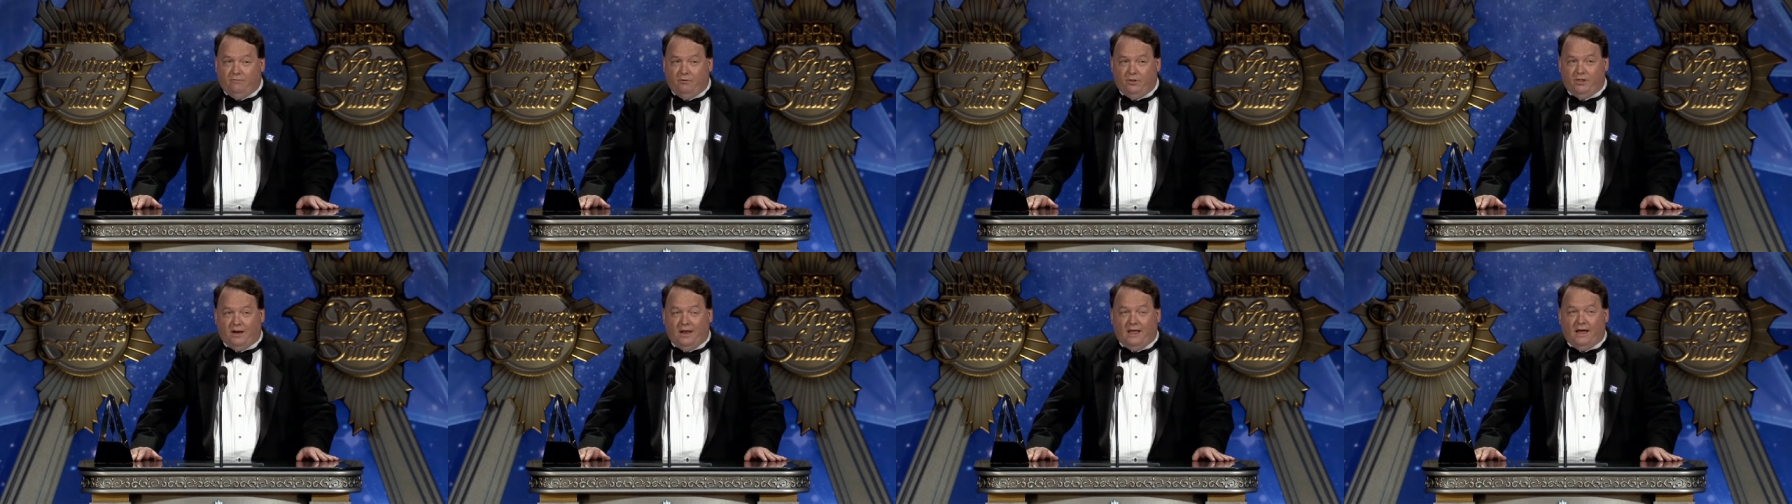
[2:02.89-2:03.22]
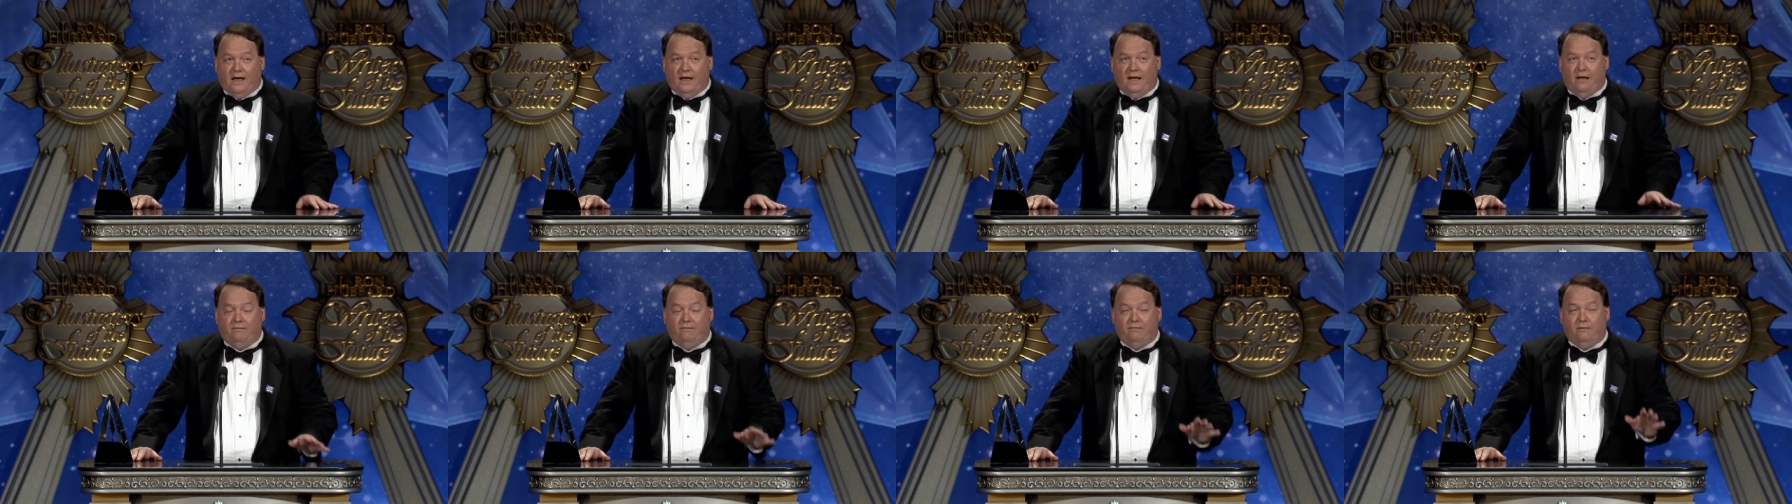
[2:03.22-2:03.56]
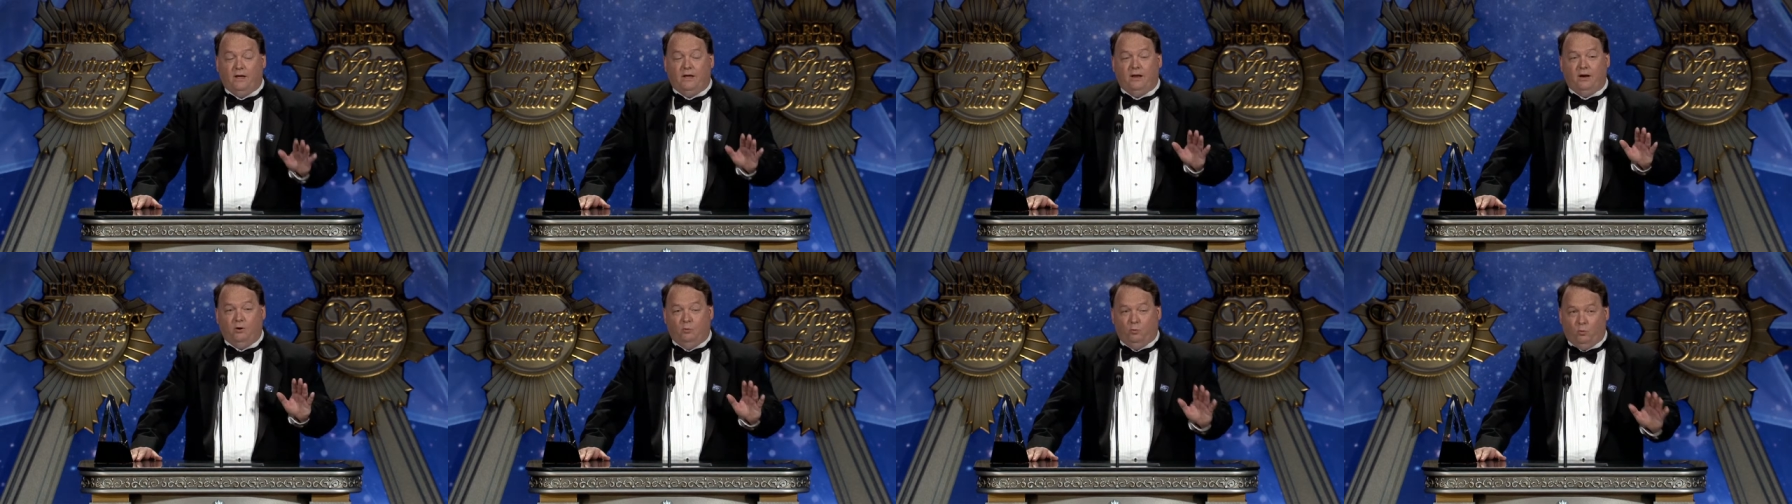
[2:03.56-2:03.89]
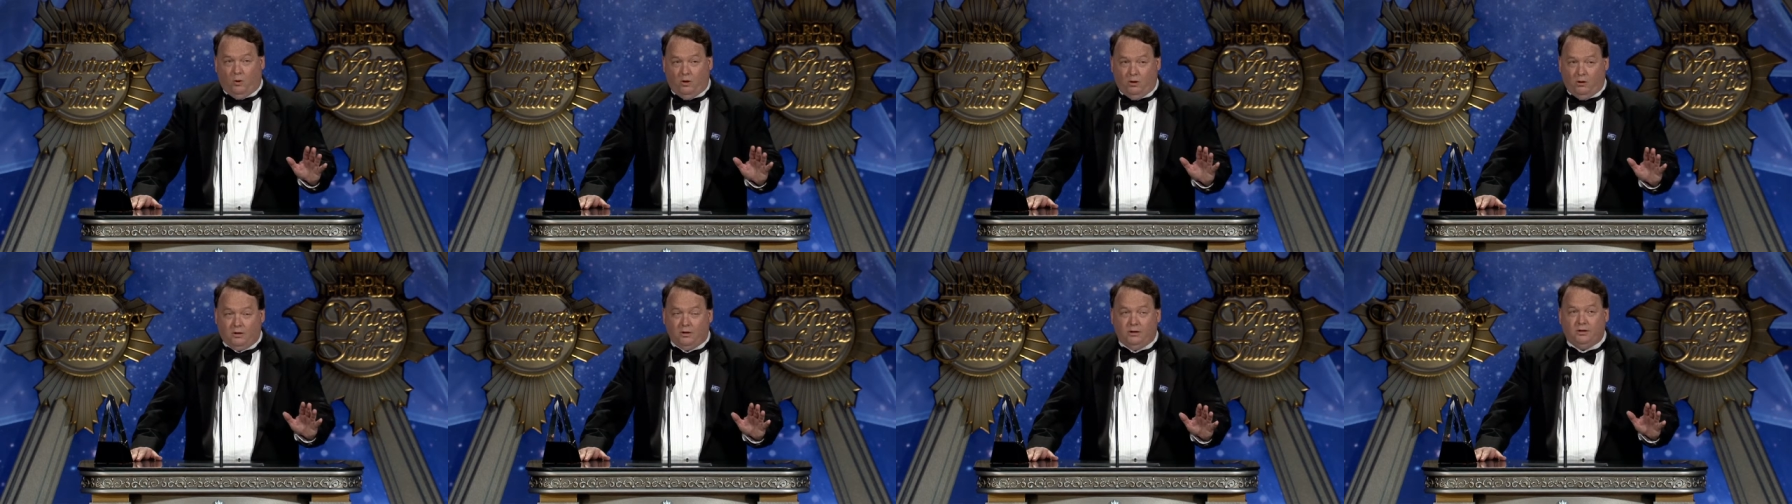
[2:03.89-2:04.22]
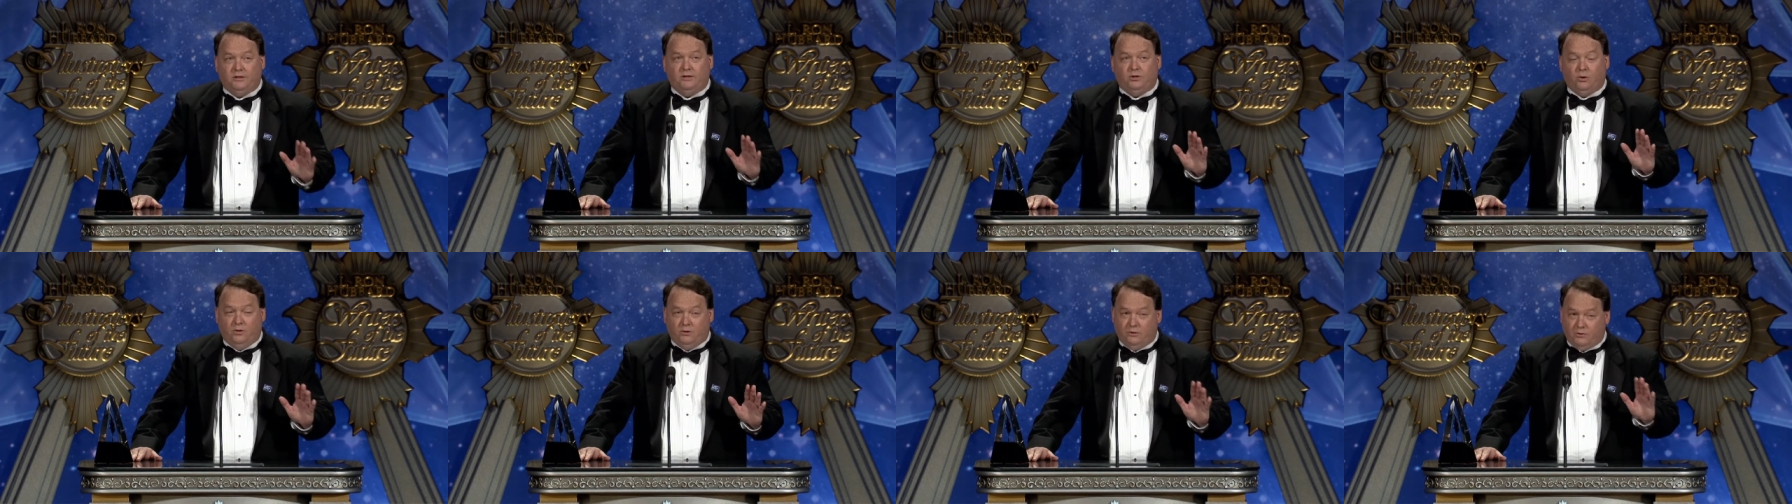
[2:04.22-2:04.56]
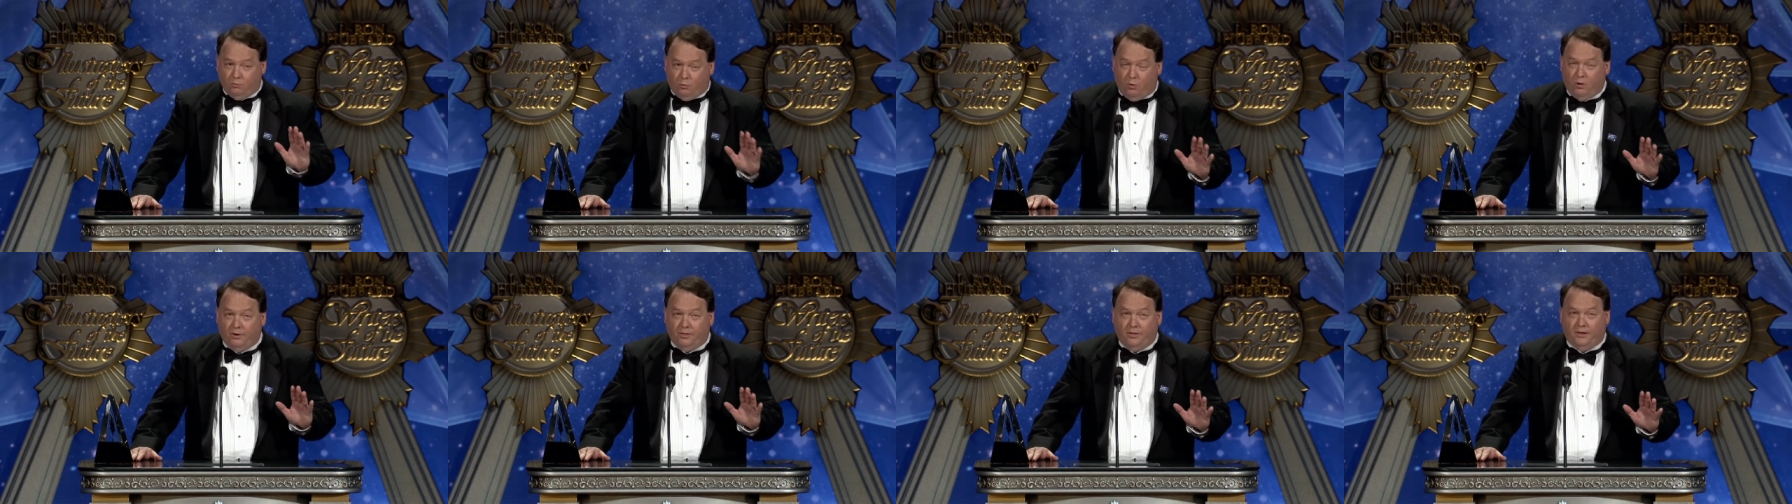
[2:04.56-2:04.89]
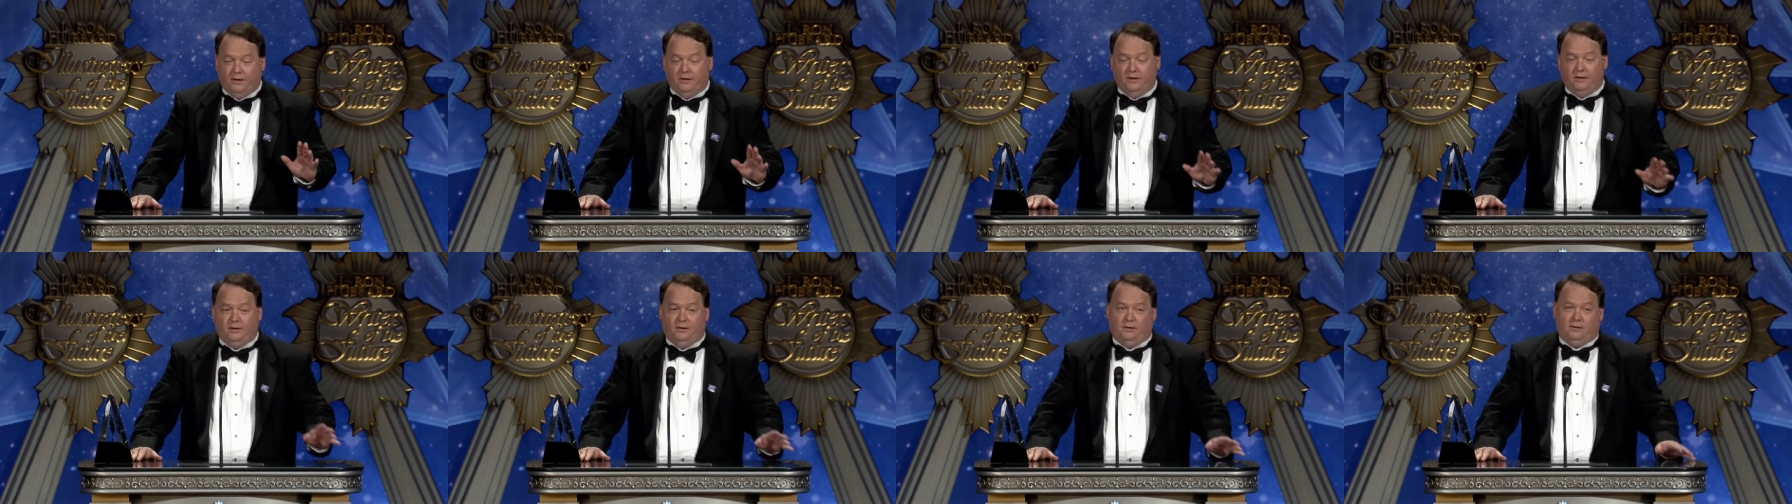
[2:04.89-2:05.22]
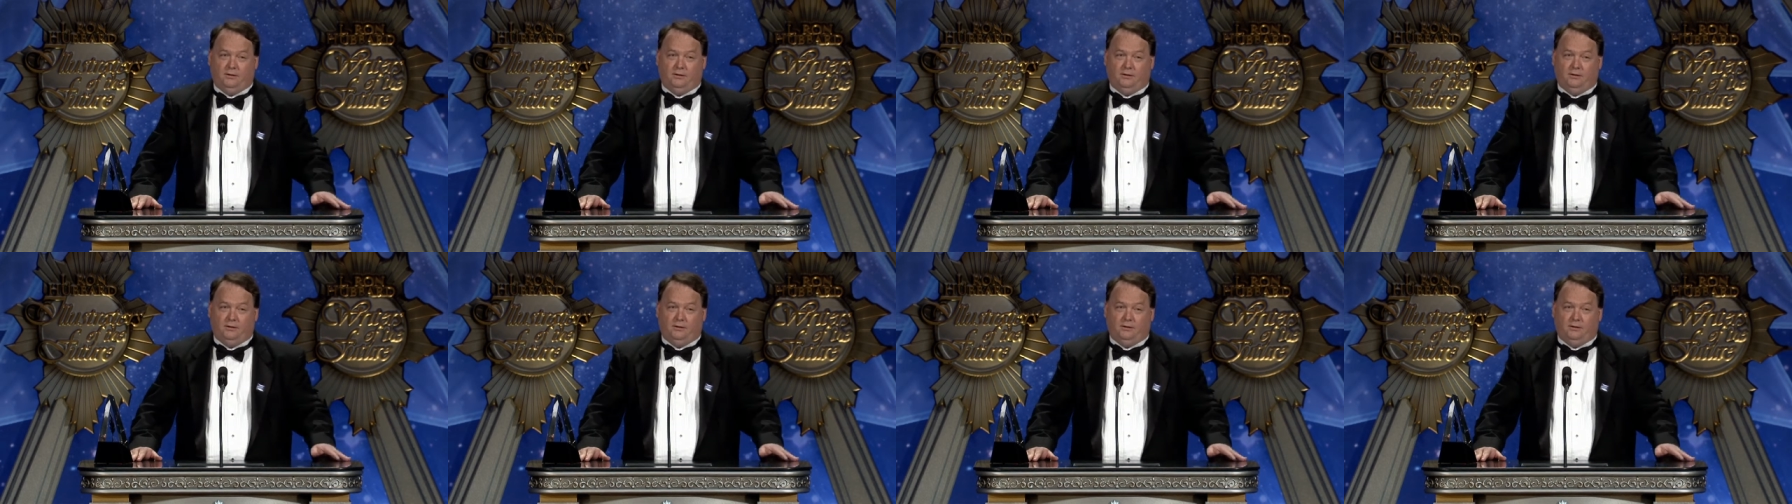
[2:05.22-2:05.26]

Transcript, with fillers: it for the laugh and it worked, so it was worth it.